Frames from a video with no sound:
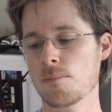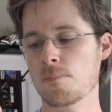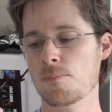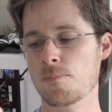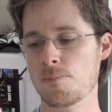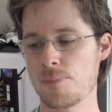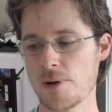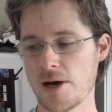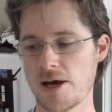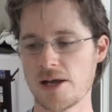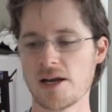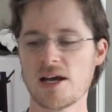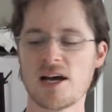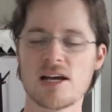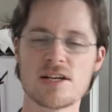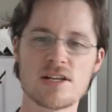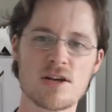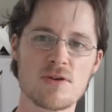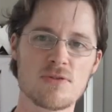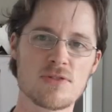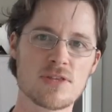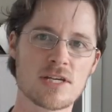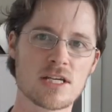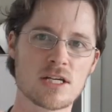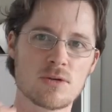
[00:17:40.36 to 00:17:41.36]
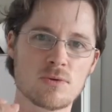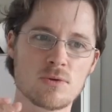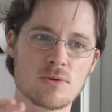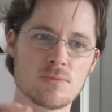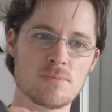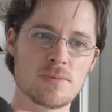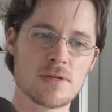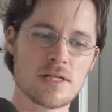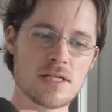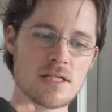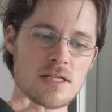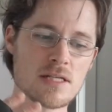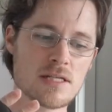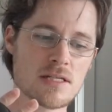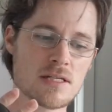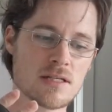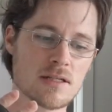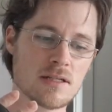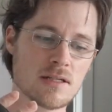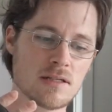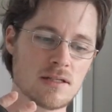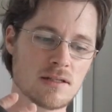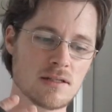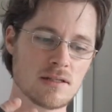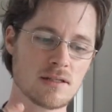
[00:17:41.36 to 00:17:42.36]
but I don't think it would be
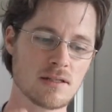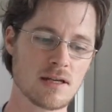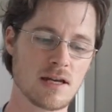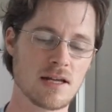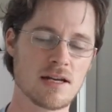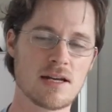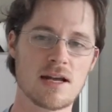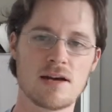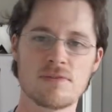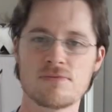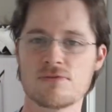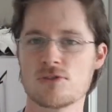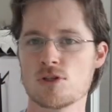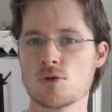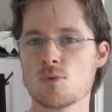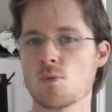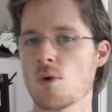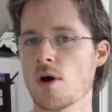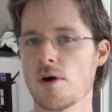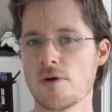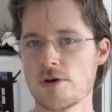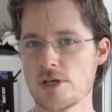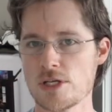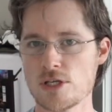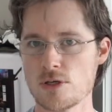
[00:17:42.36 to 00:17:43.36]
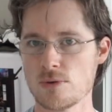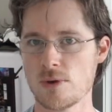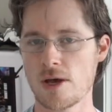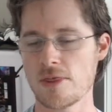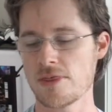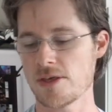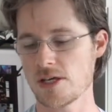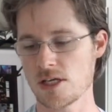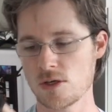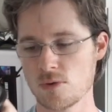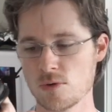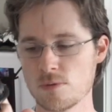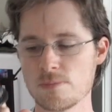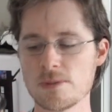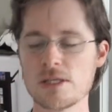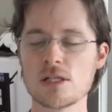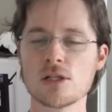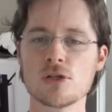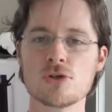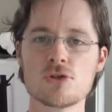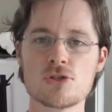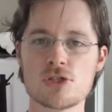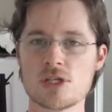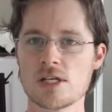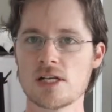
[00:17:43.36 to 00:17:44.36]
enough to worry you. I think it would be
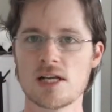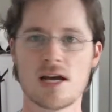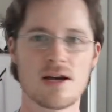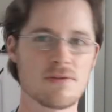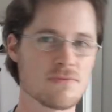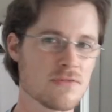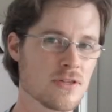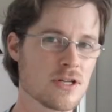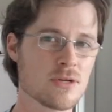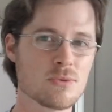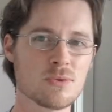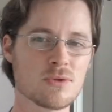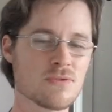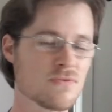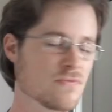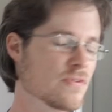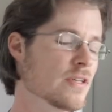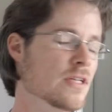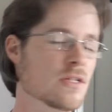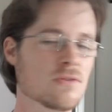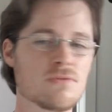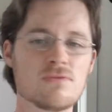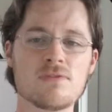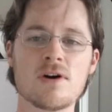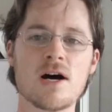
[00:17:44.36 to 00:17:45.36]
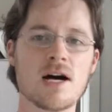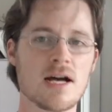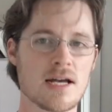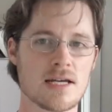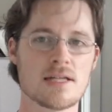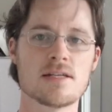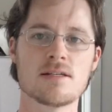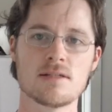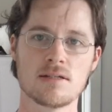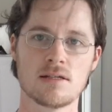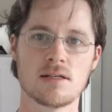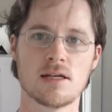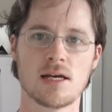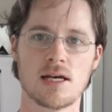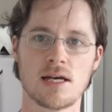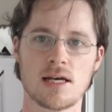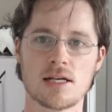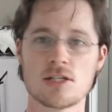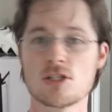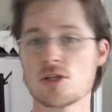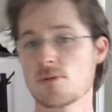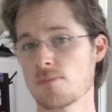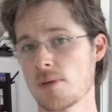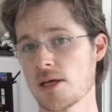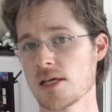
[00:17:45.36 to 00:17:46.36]
loose enough that it would feel fine
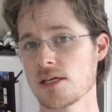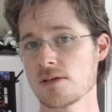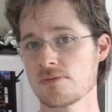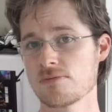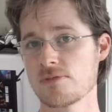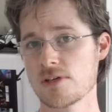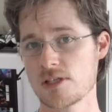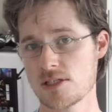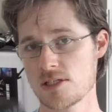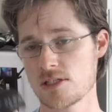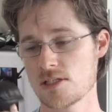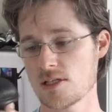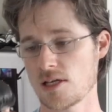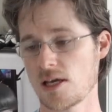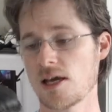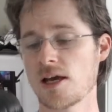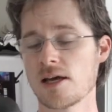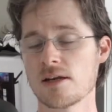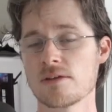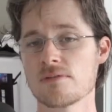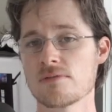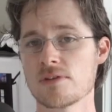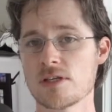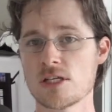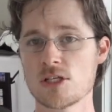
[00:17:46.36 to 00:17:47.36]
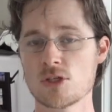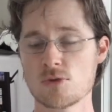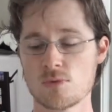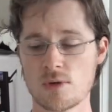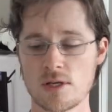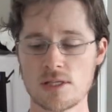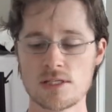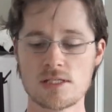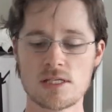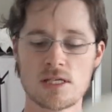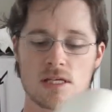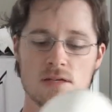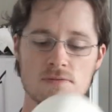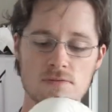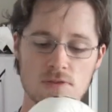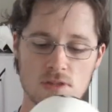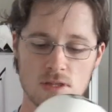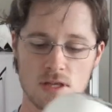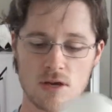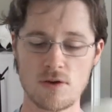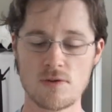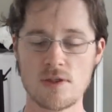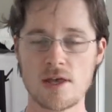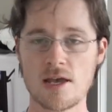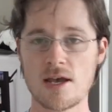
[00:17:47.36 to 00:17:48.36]
to make a fist out of these ones, even
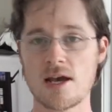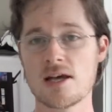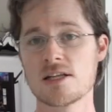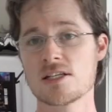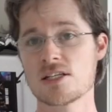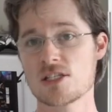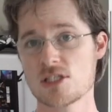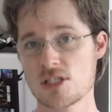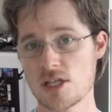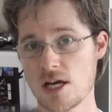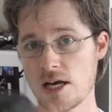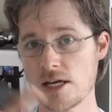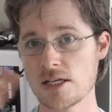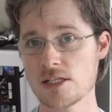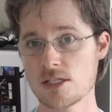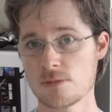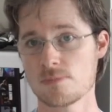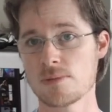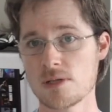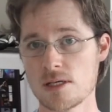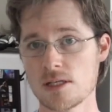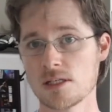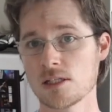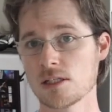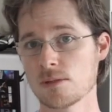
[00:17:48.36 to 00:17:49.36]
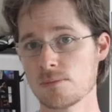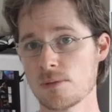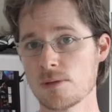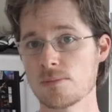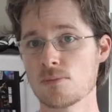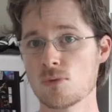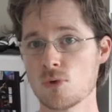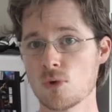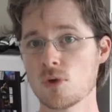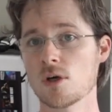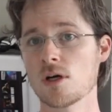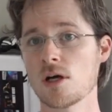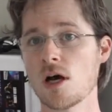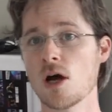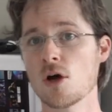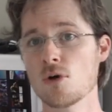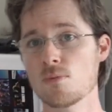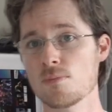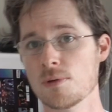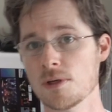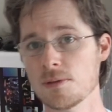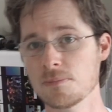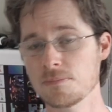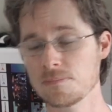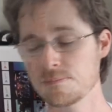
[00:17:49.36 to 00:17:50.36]
though they are designed to be a little bit more
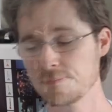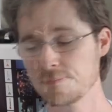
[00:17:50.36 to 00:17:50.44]
open.